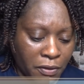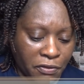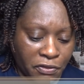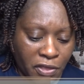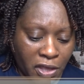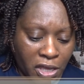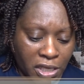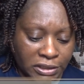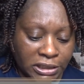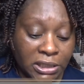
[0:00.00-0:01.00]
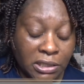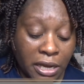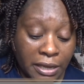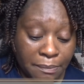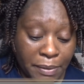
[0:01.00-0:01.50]

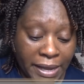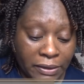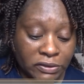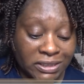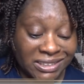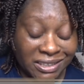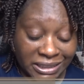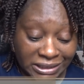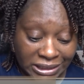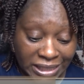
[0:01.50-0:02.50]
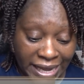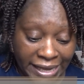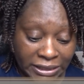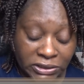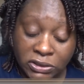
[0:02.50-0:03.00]

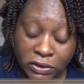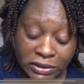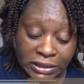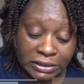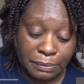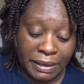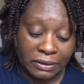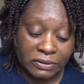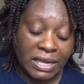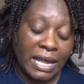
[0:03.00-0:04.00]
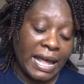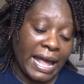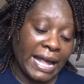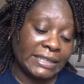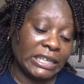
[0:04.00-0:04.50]
£39.98, so not £60,
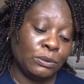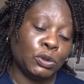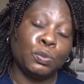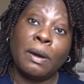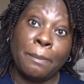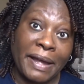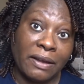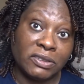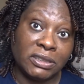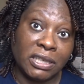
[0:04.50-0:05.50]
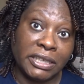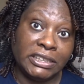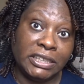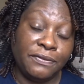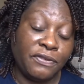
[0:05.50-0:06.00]
and it was
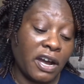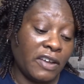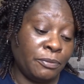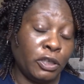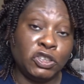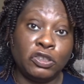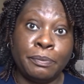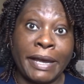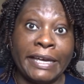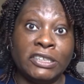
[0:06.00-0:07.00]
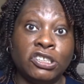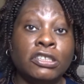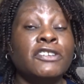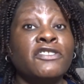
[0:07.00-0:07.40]
£1.95 postage and packaging,